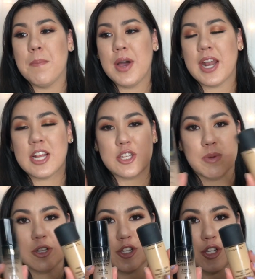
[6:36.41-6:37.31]
but I just
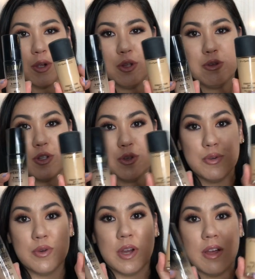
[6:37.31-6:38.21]
wanted to show you
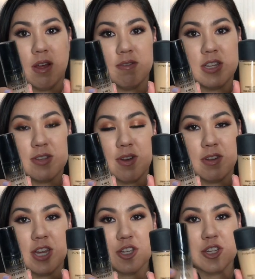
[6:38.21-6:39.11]
two of these
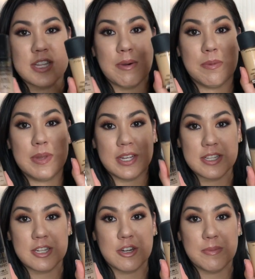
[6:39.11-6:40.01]
foundations that would be
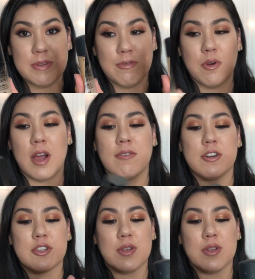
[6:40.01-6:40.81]
considered to be full coverage.